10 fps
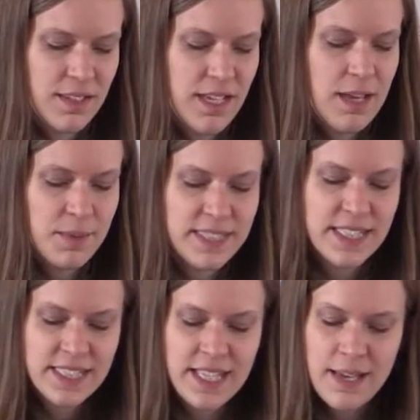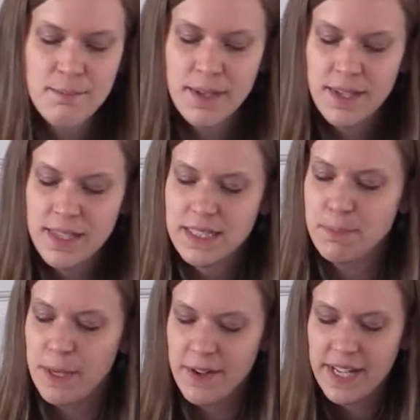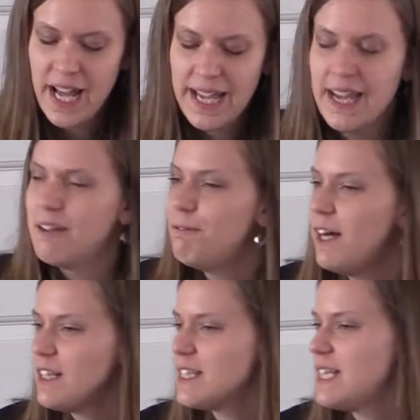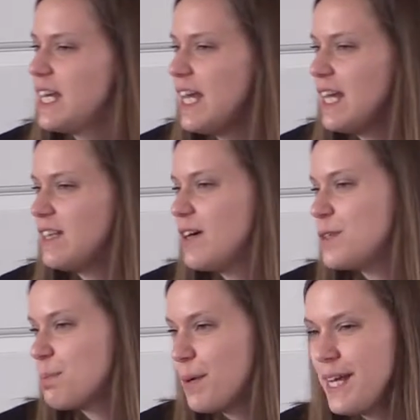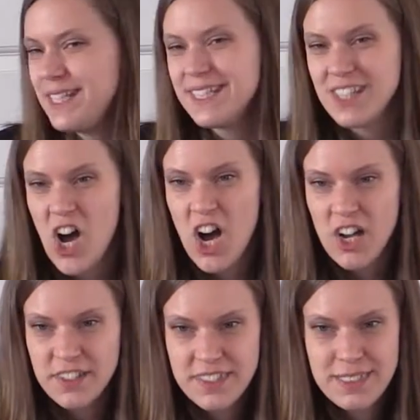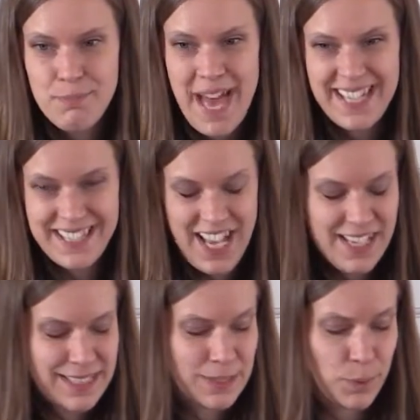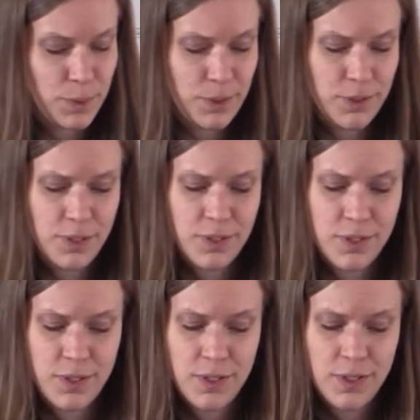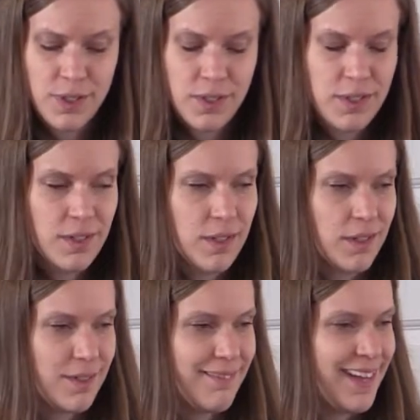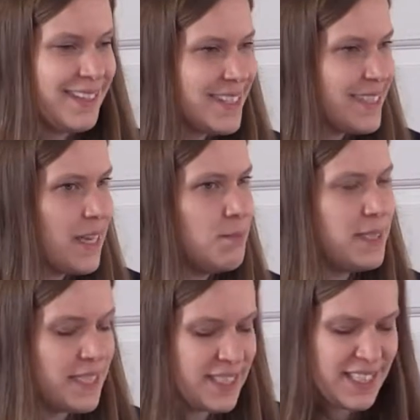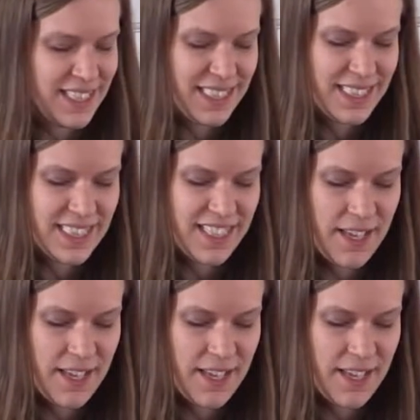It was the same spirit I had felt singing those praise songs back in high school, and the same dissonance.